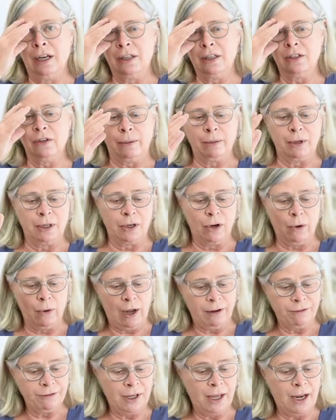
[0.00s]
So I'm going to go
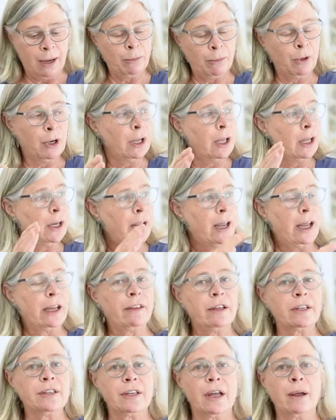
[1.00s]
off camera and
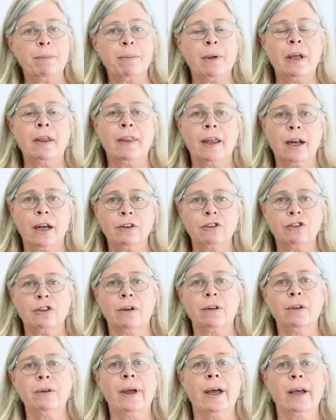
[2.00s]
hang this up and then I'll
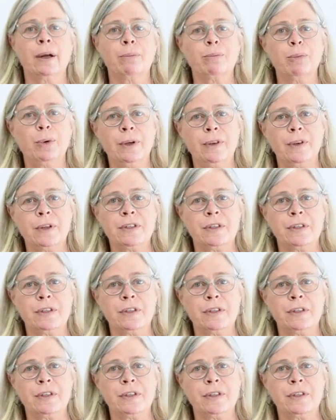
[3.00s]
show you how to print the